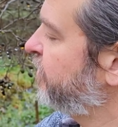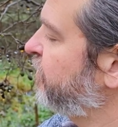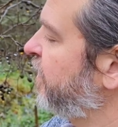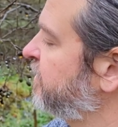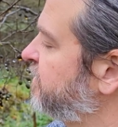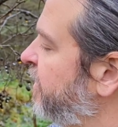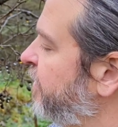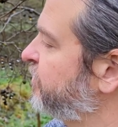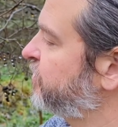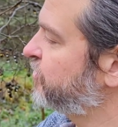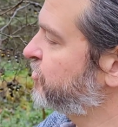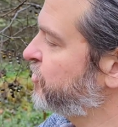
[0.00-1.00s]
the right time
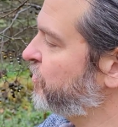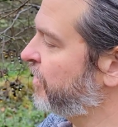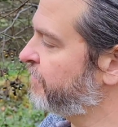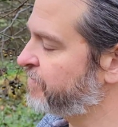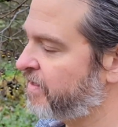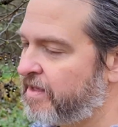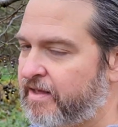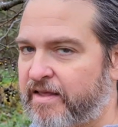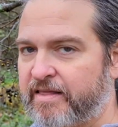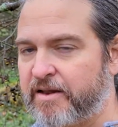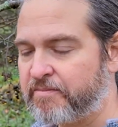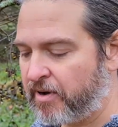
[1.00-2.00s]
to do it.
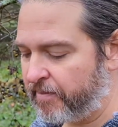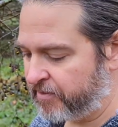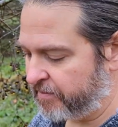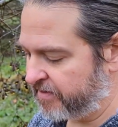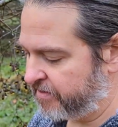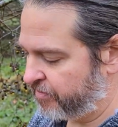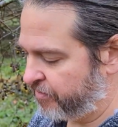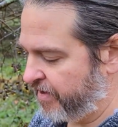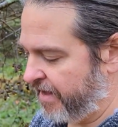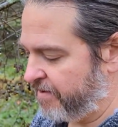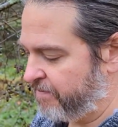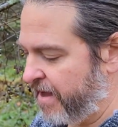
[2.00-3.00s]
You then pop them into
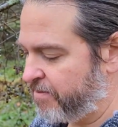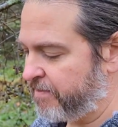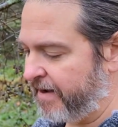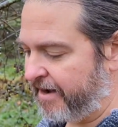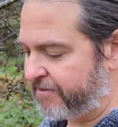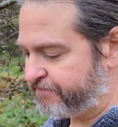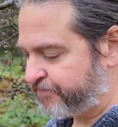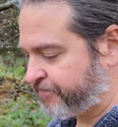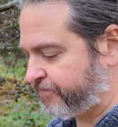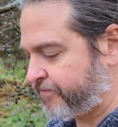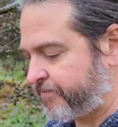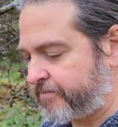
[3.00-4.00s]
a paper bag.
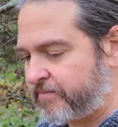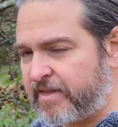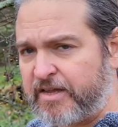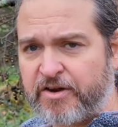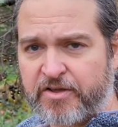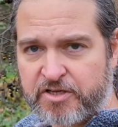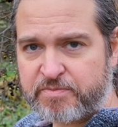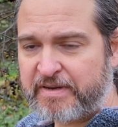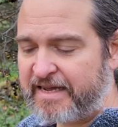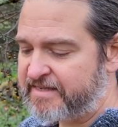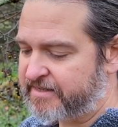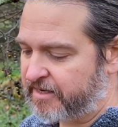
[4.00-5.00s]
You don't use
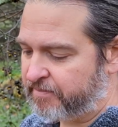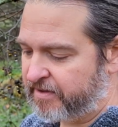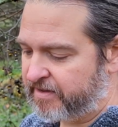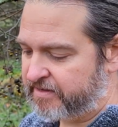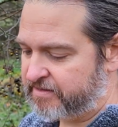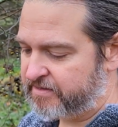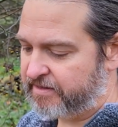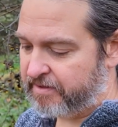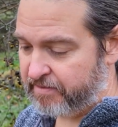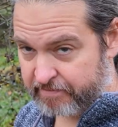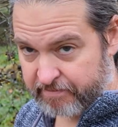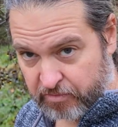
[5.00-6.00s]
plastic because
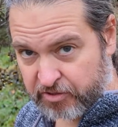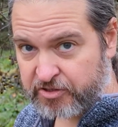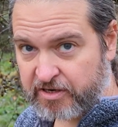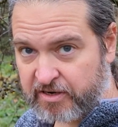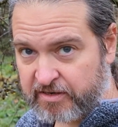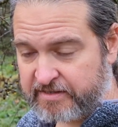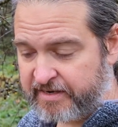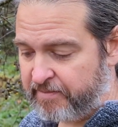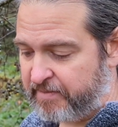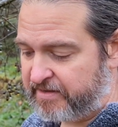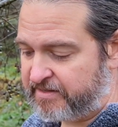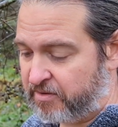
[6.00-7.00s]
the moisture content
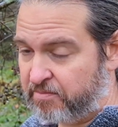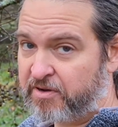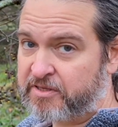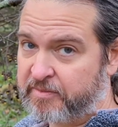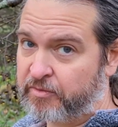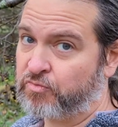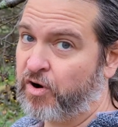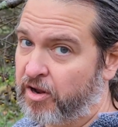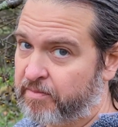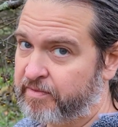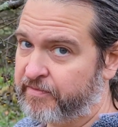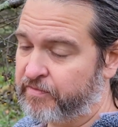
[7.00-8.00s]
means they would possibly rot
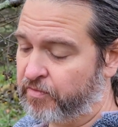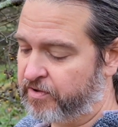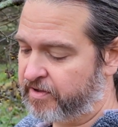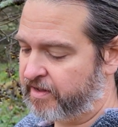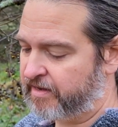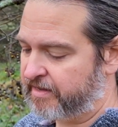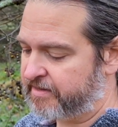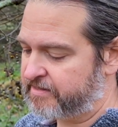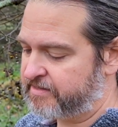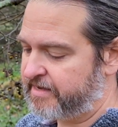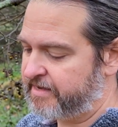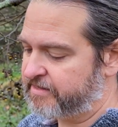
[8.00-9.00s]
before you could collect the
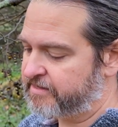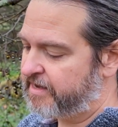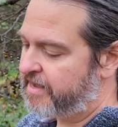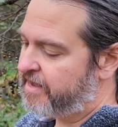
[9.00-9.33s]
seeds.